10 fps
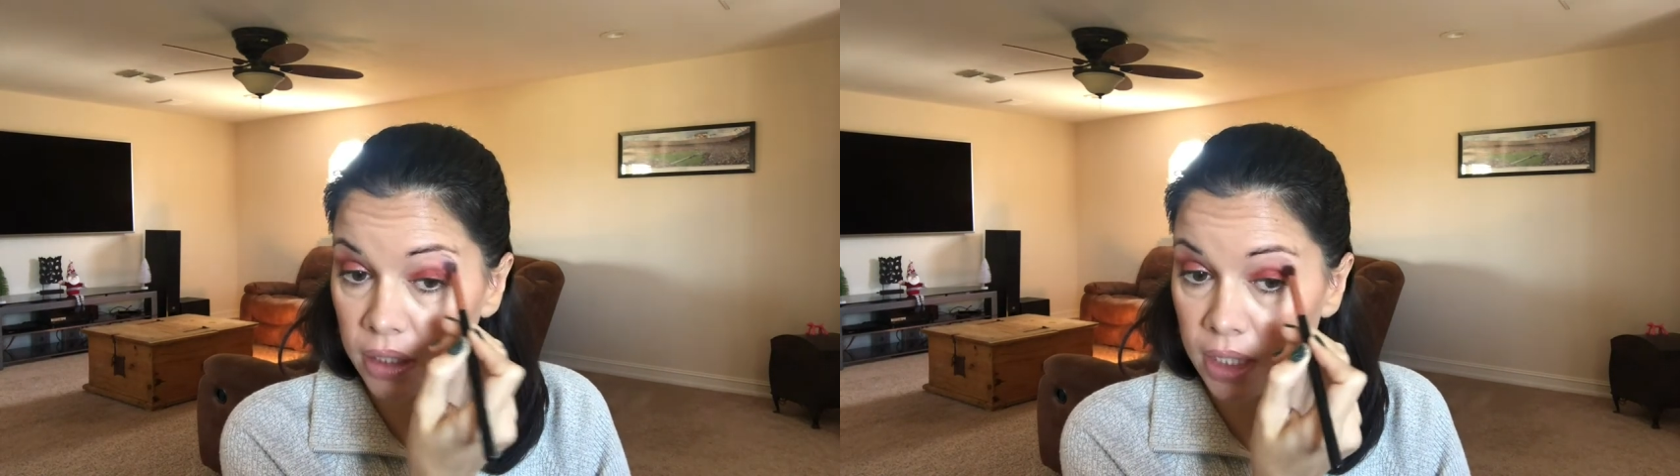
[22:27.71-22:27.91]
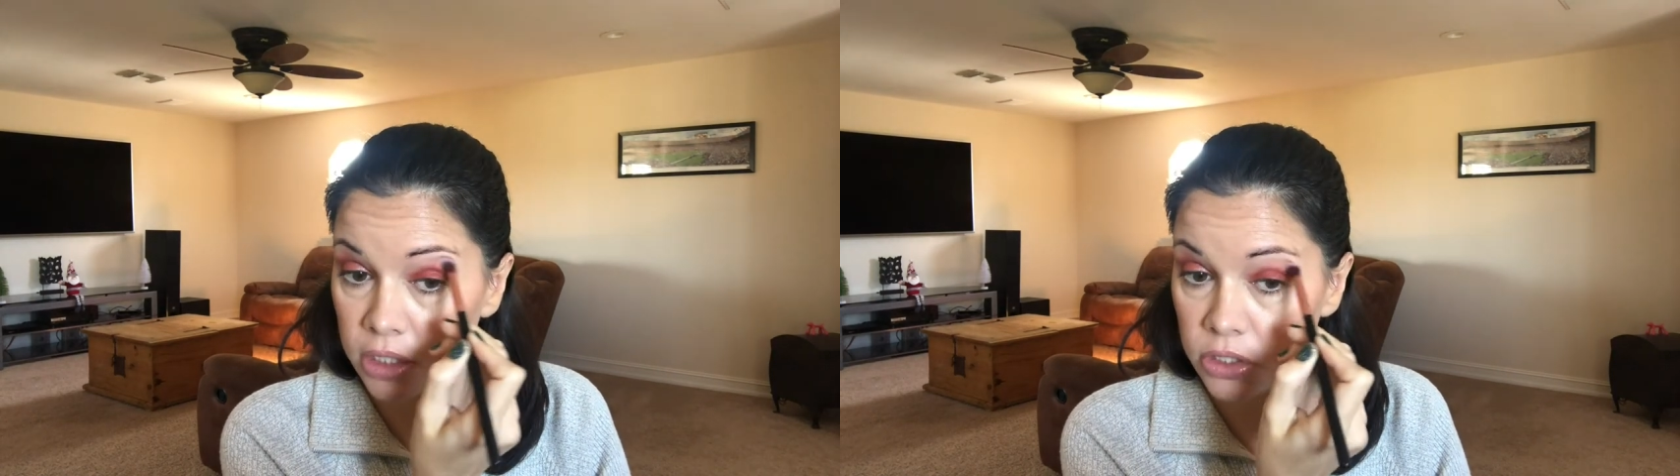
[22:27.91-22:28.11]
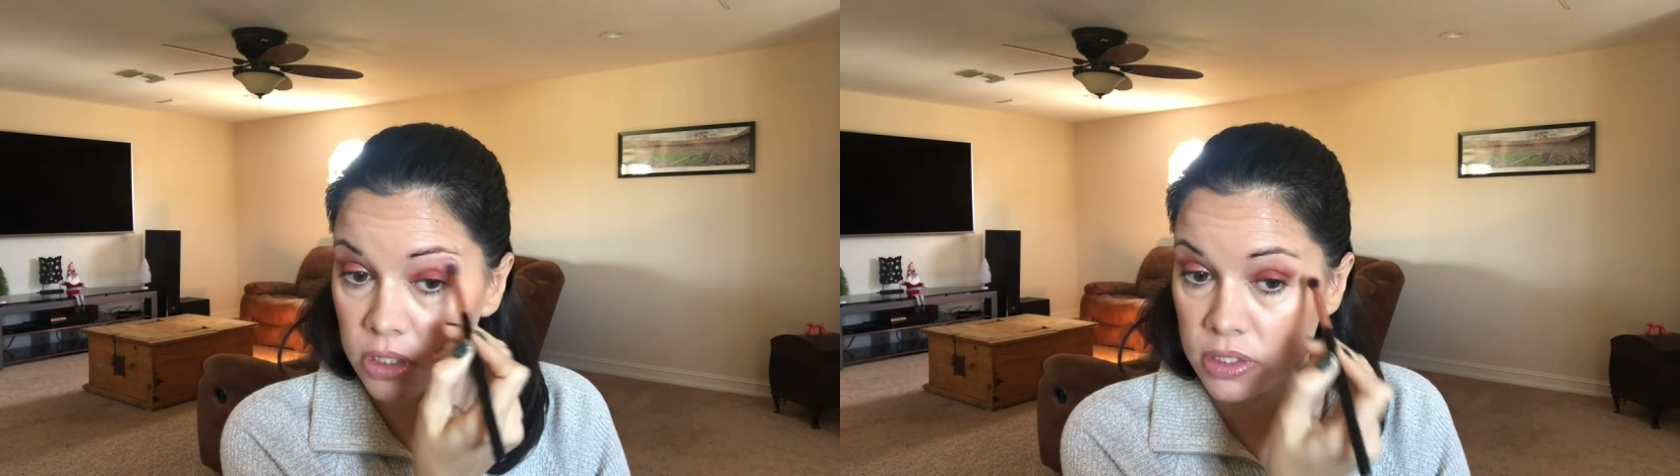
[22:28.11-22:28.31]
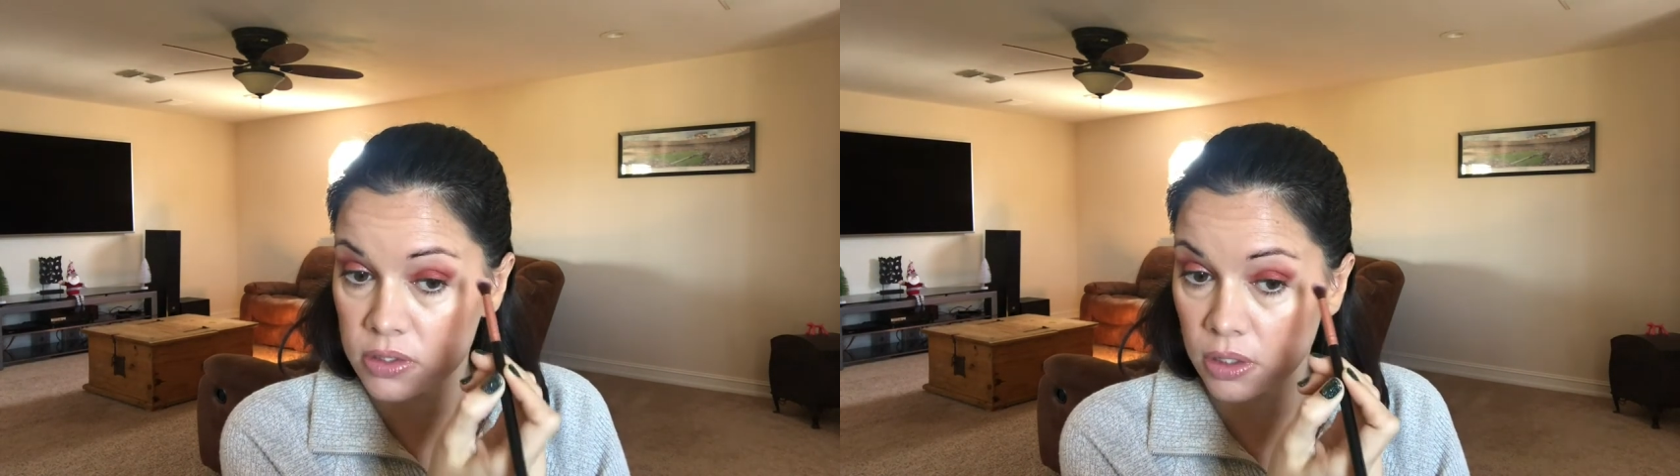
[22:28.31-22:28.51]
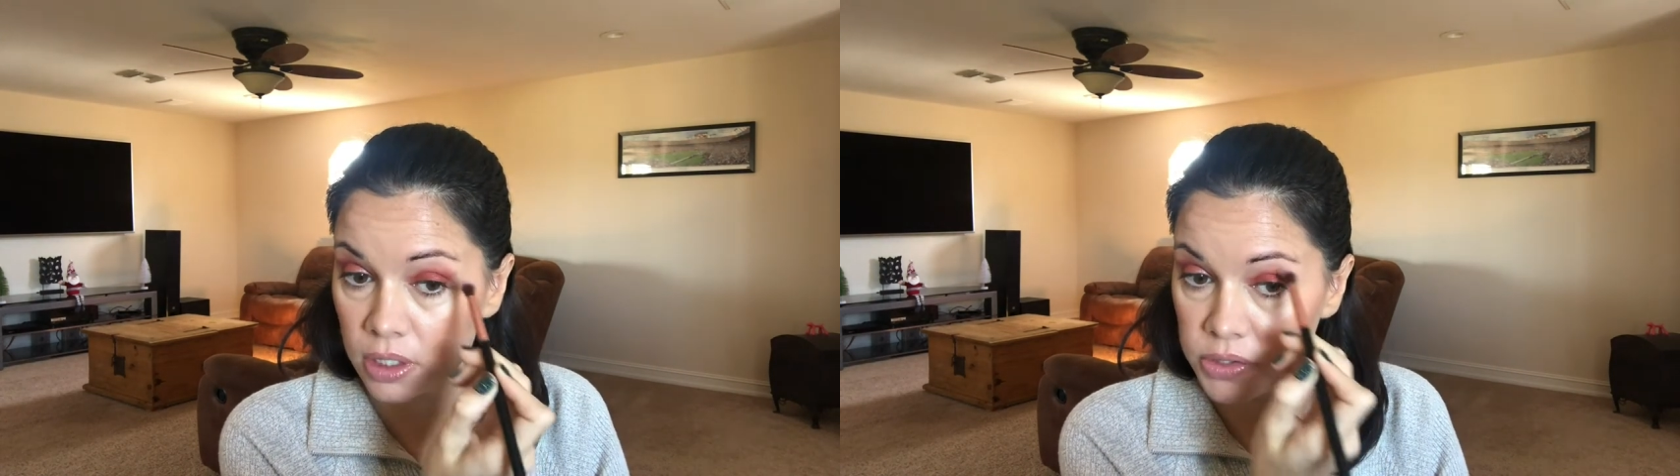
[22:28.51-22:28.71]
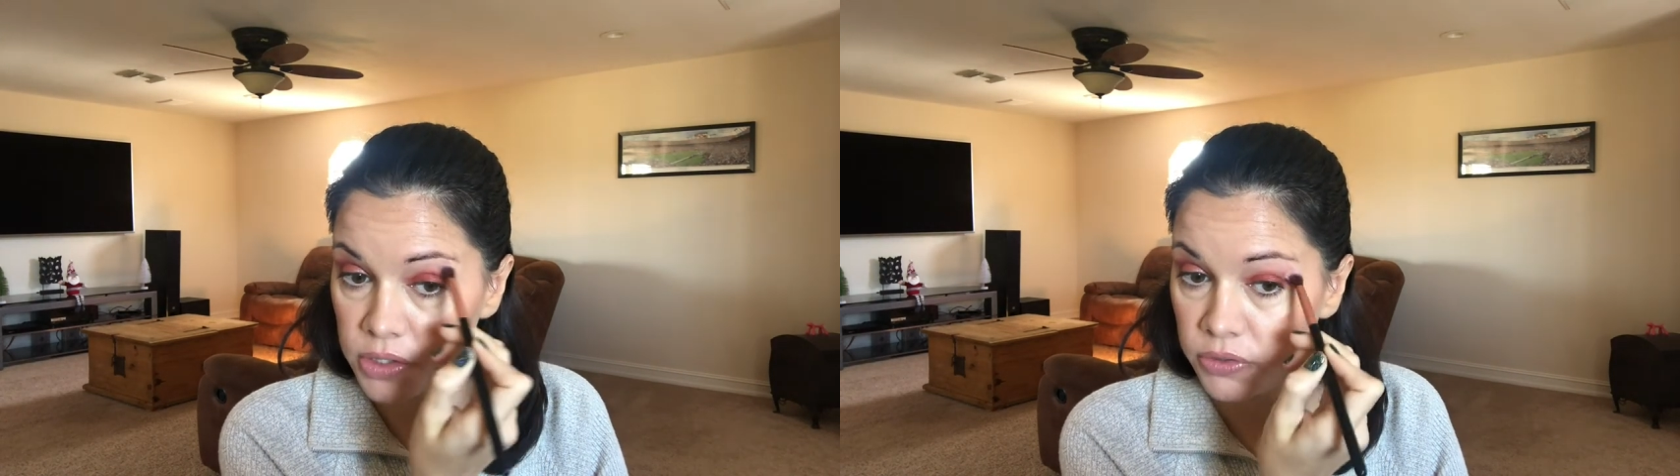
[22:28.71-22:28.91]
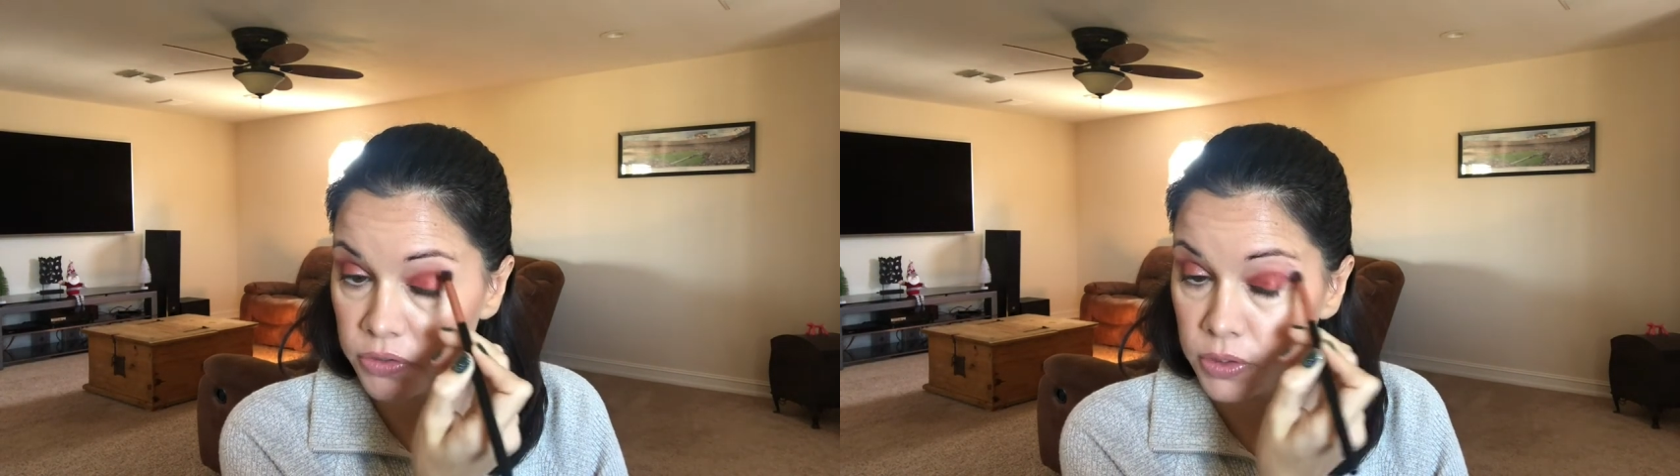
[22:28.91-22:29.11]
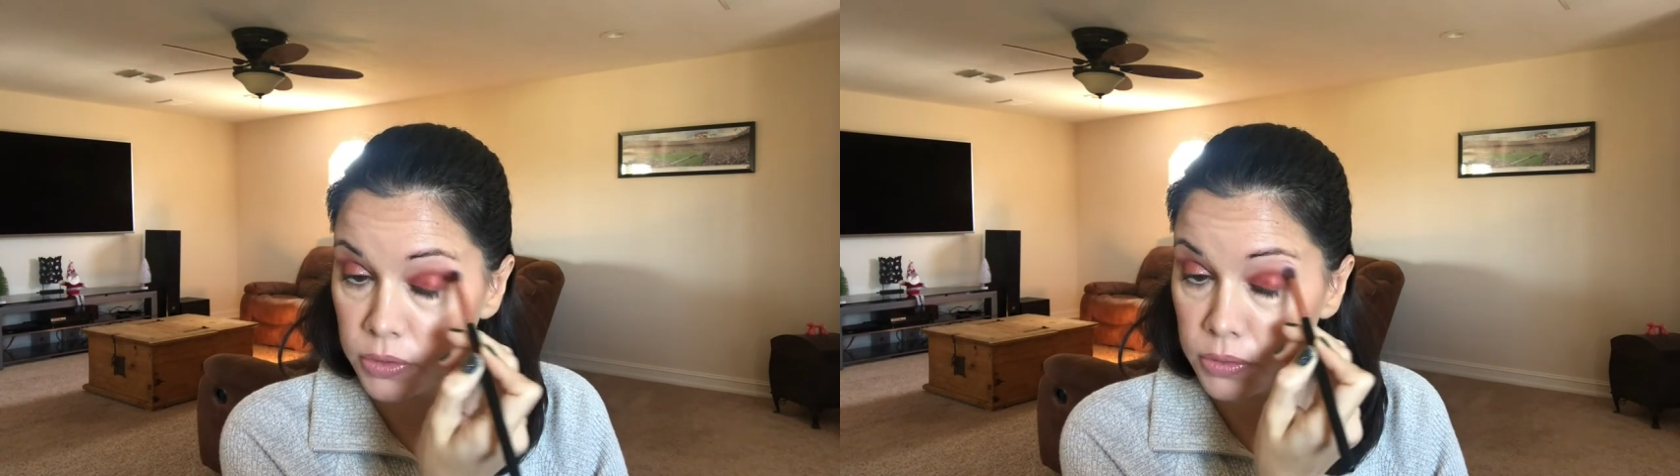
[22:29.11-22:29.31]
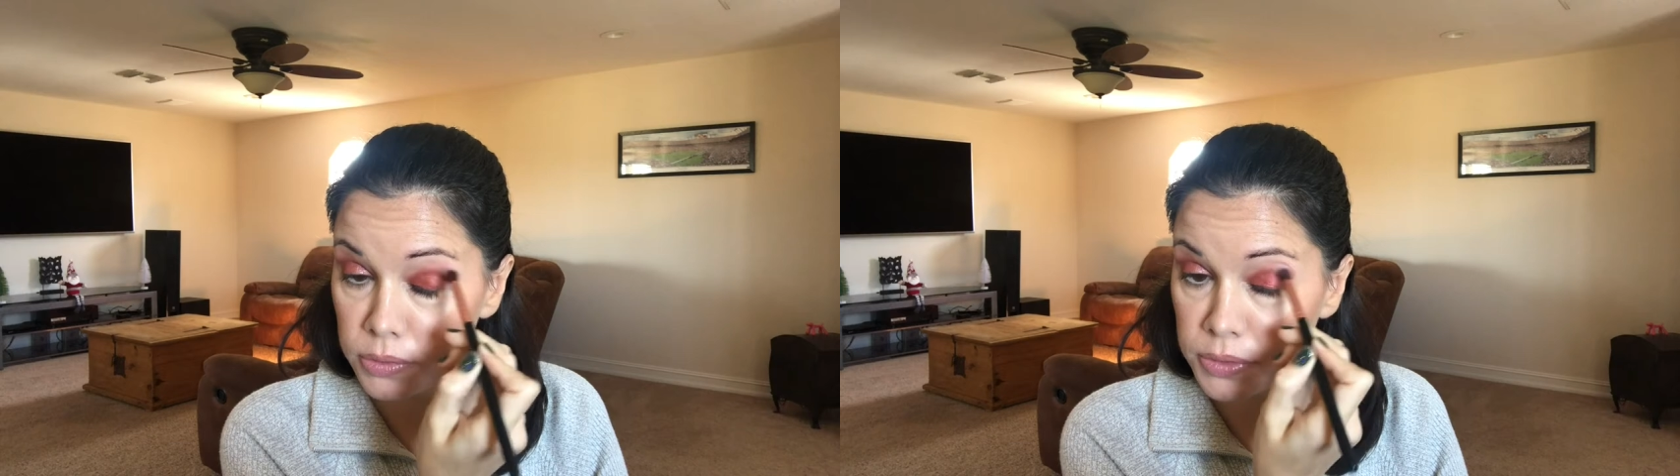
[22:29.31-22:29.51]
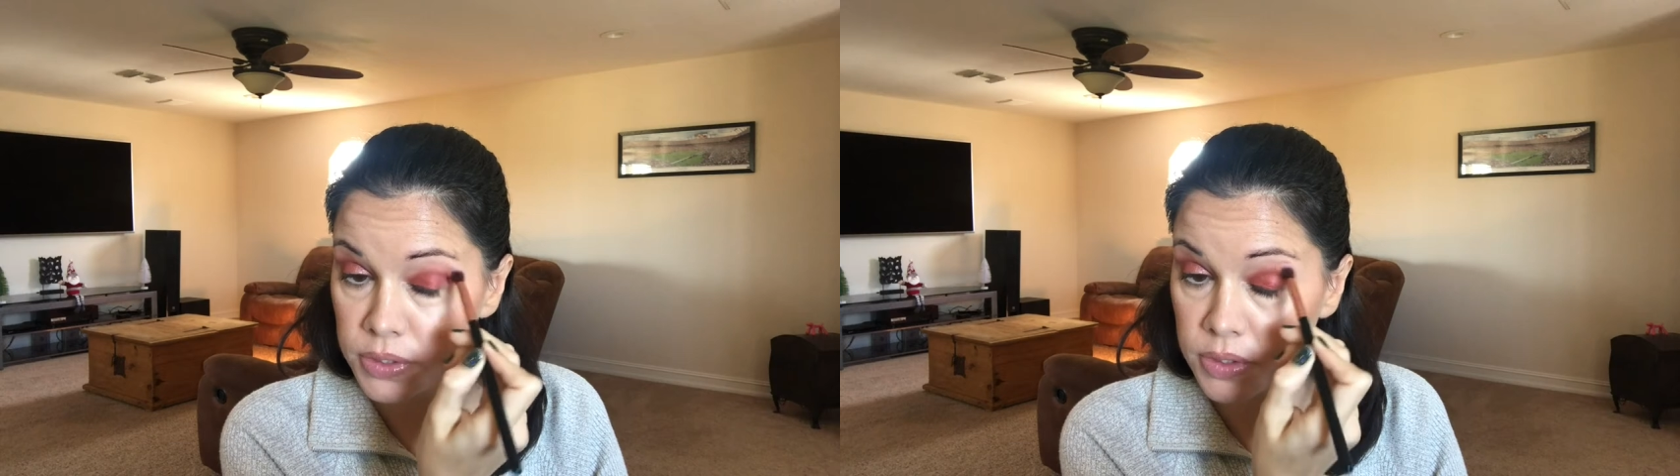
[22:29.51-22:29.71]
edges are
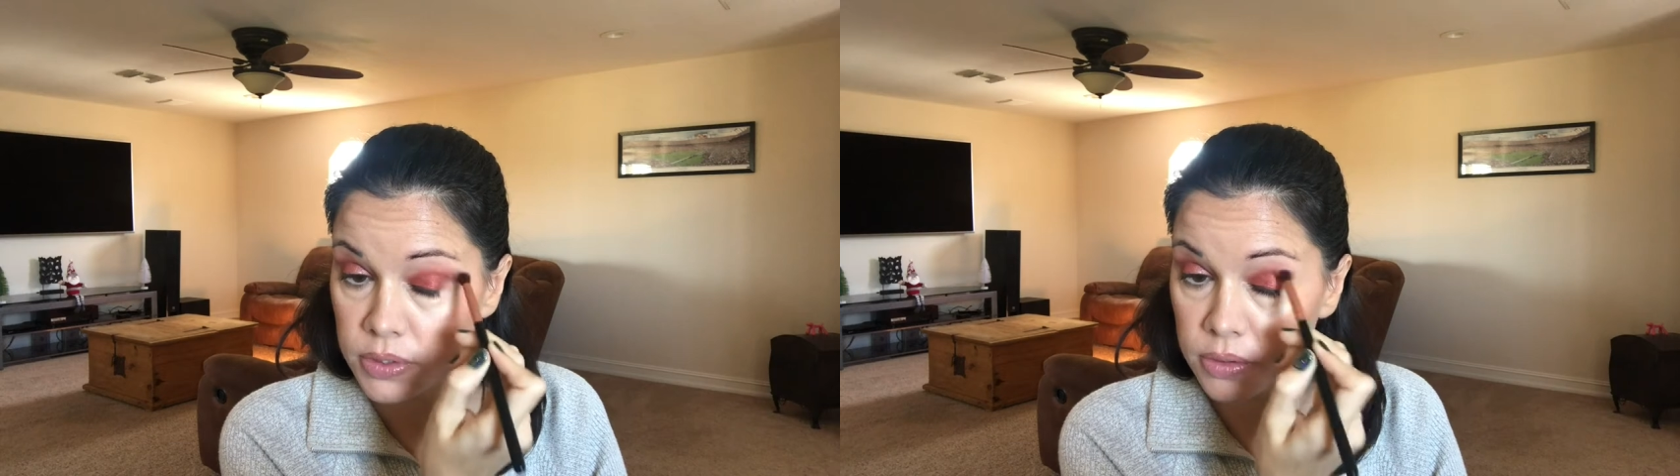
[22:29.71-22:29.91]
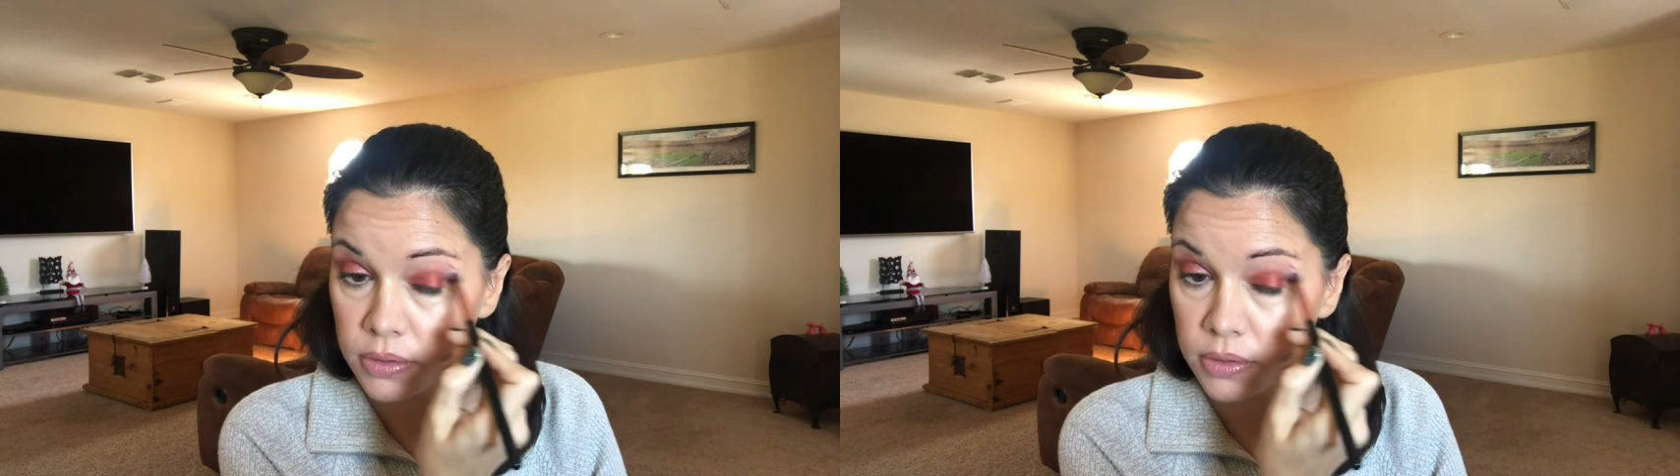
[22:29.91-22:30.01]
diffused